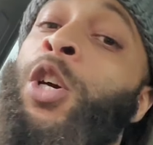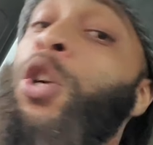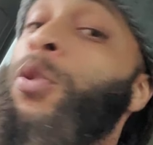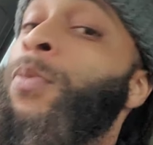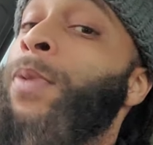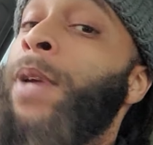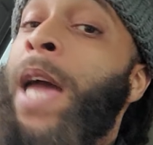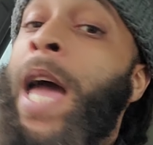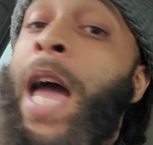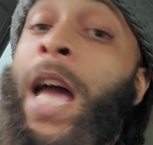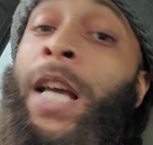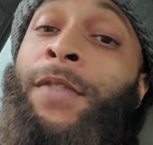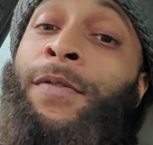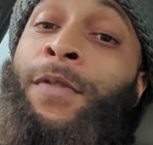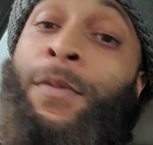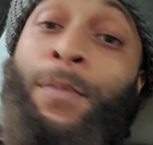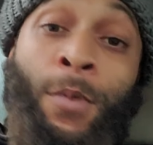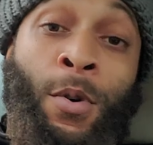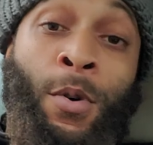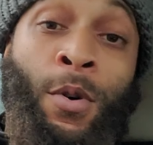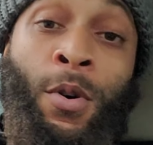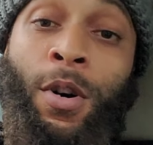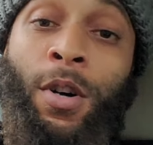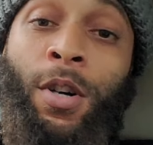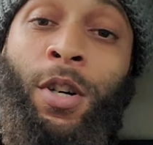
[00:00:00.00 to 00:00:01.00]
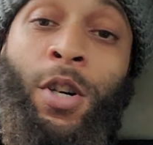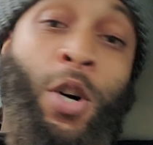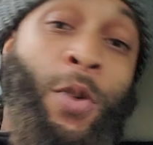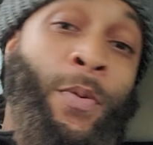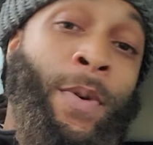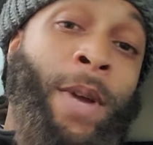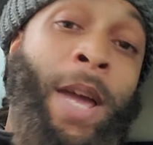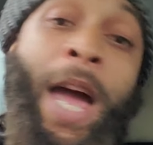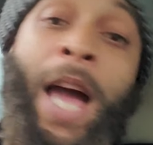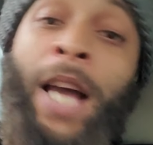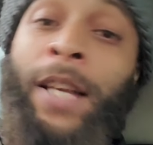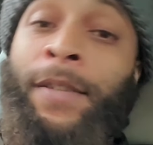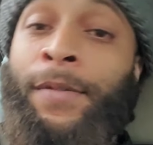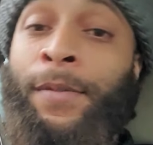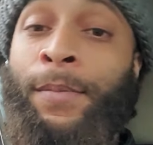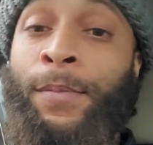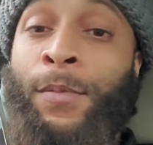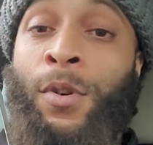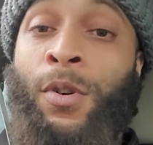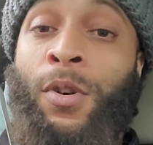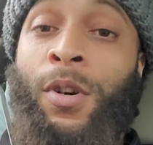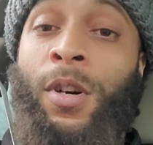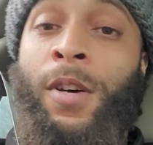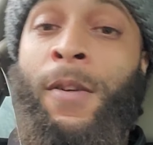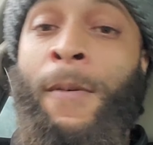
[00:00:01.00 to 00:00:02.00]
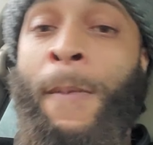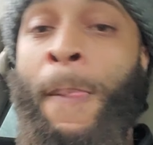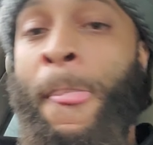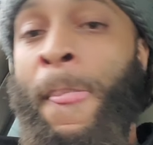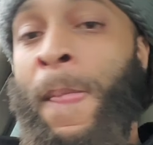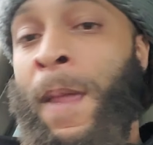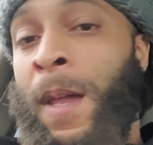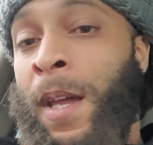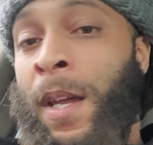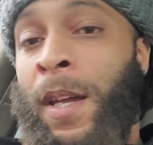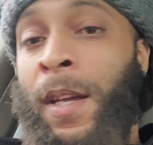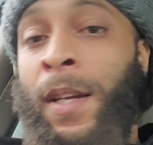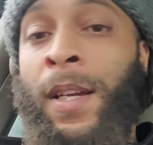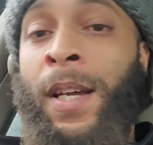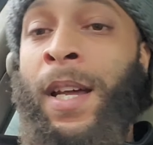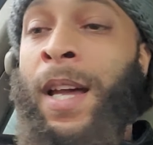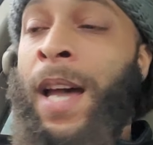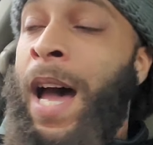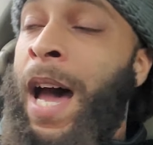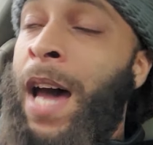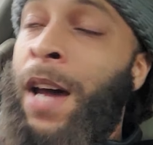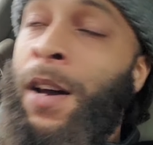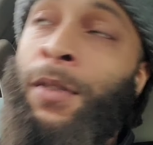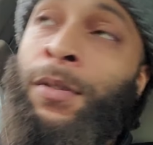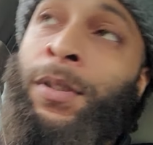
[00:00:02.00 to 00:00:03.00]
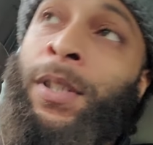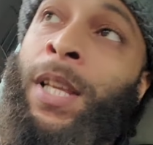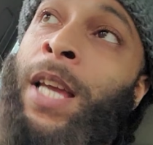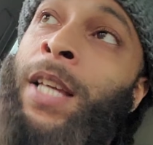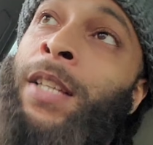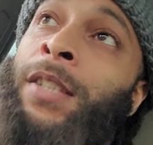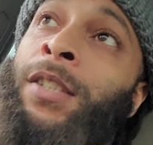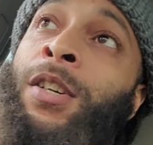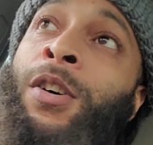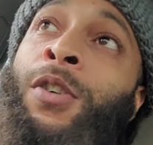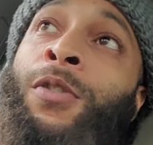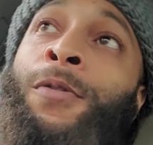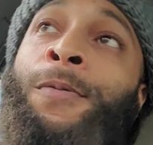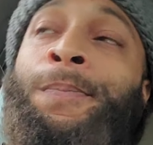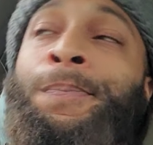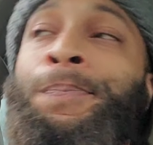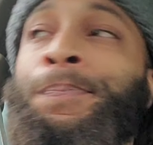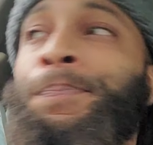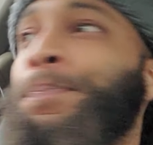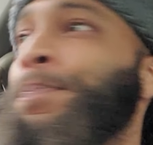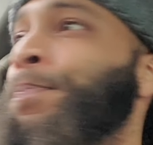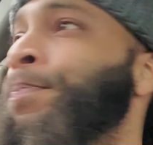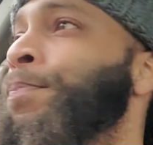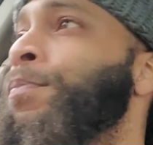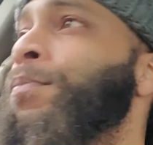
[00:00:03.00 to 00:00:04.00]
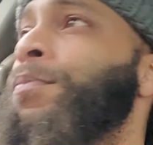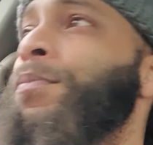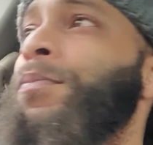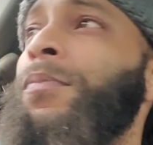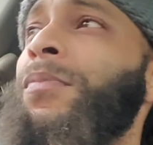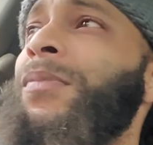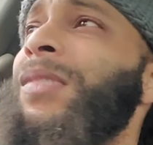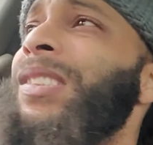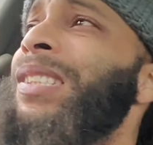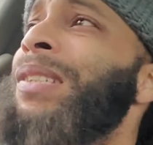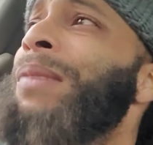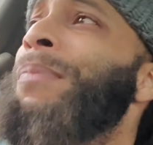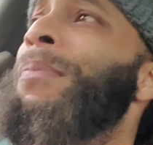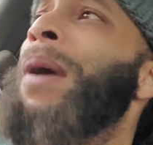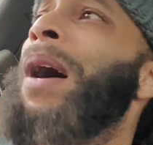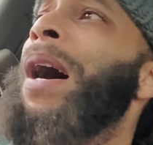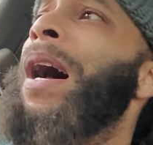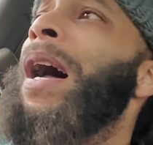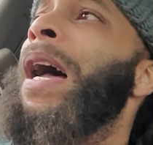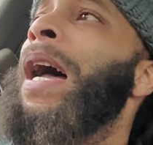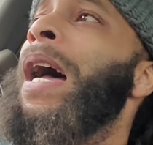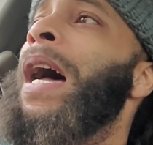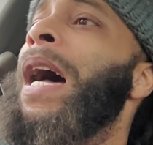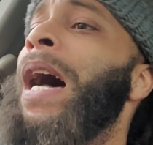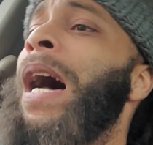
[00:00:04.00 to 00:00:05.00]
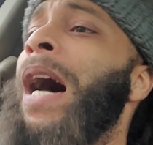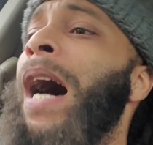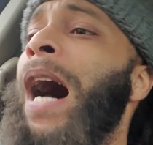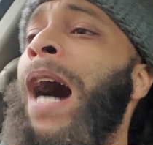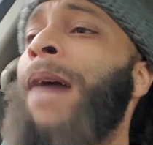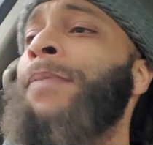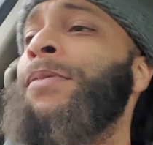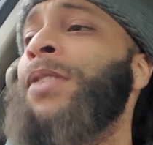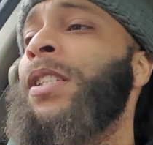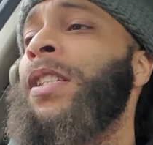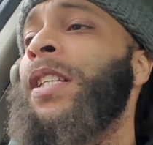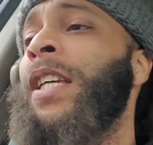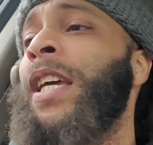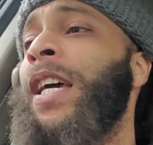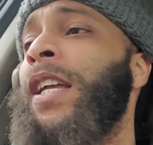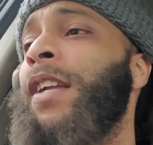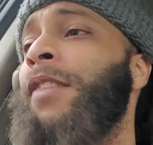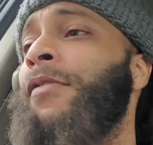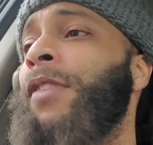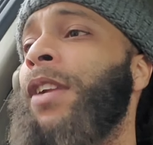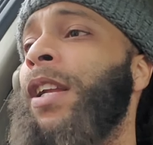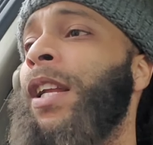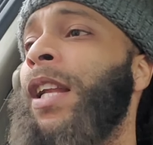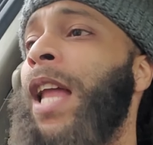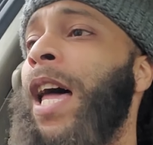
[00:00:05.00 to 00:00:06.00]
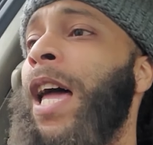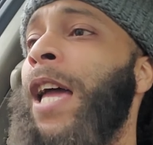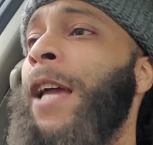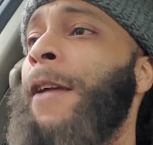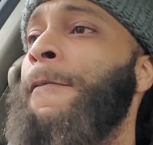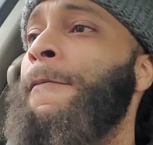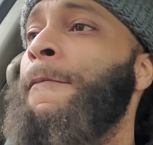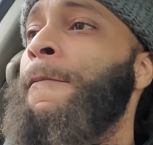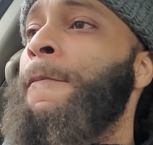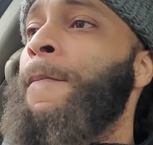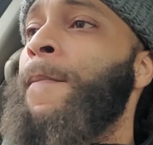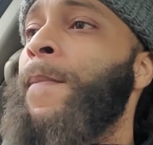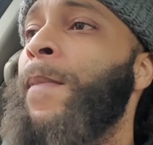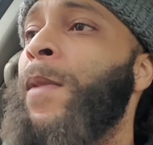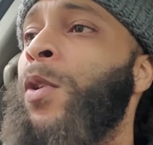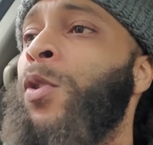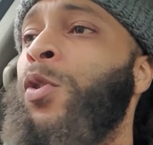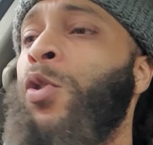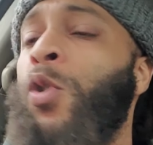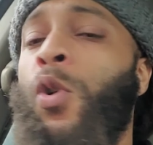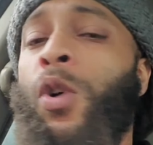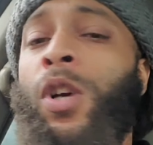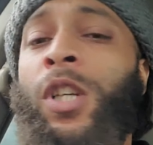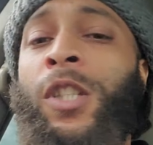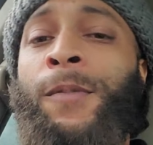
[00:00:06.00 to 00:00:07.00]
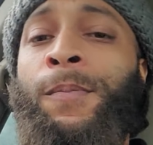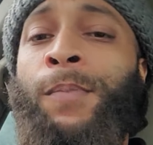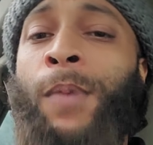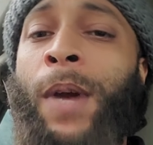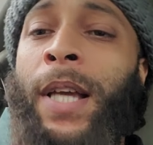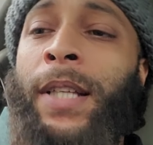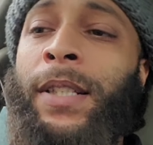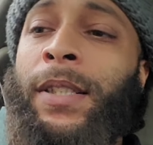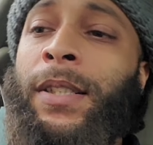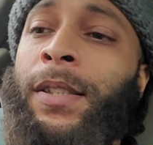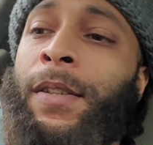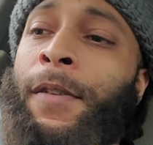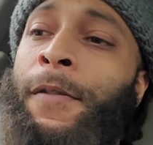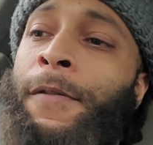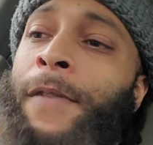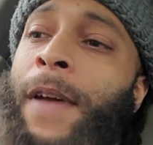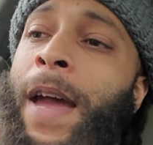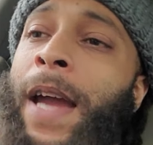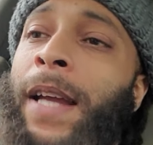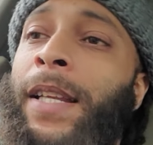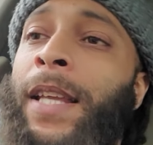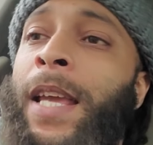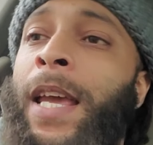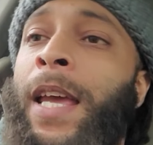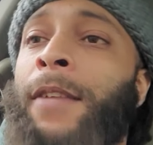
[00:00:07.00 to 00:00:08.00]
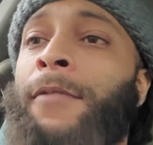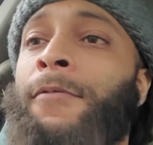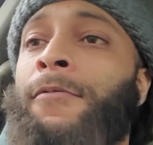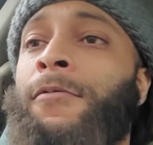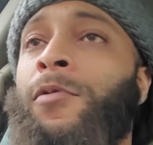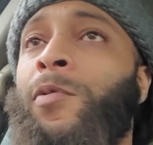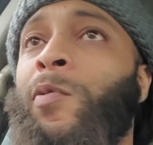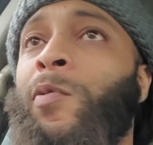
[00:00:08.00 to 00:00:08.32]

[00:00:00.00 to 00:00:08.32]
we ask for more? Could we ask for more? I don't think so. But I'm just here to really, like, you know, express the fact that,